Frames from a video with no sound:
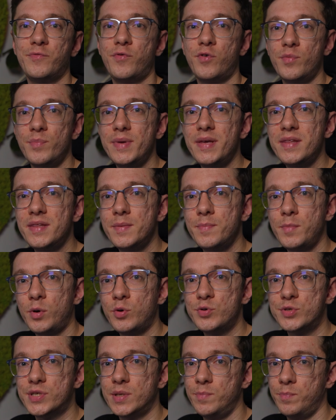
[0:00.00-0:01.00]
for me, the
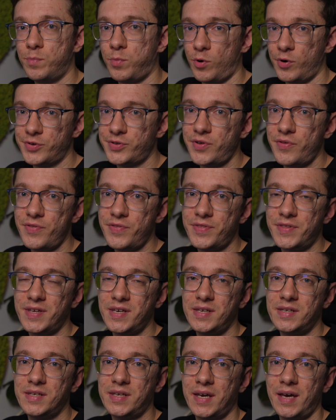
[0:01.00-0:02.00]
most important
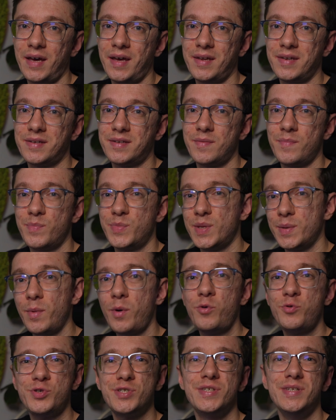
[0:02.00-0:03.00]
thing and the
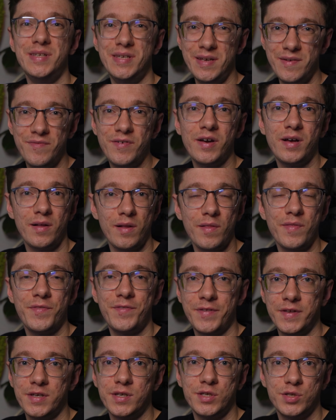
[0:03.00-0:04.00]
most difficult
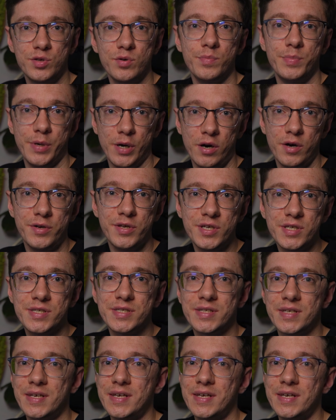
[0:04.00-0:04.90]
thing, to be honest,